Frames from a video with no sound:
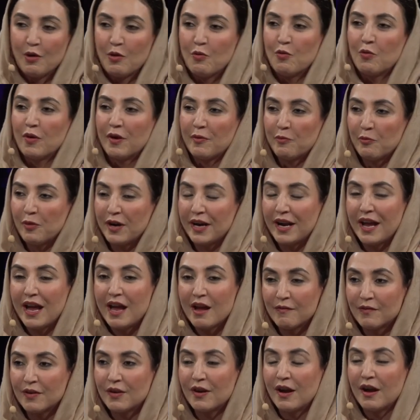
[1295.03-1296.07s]

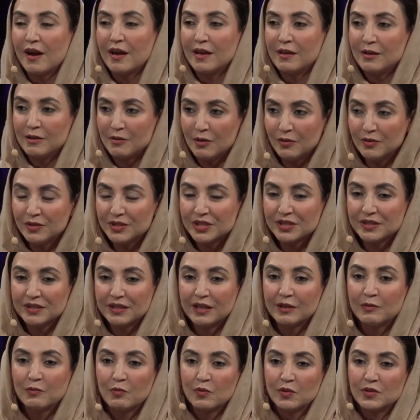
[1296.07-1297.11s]
Wherever I looked,
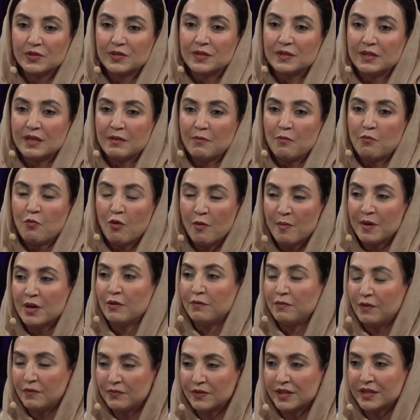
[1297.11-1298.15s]
it was the women
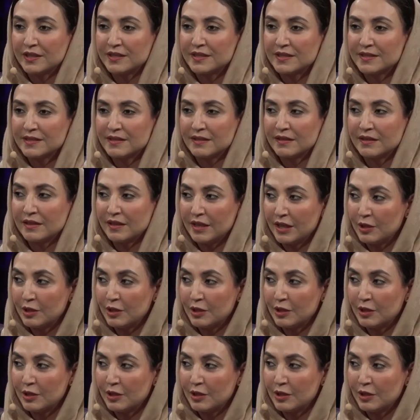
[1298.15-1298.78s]
of Afghanistan,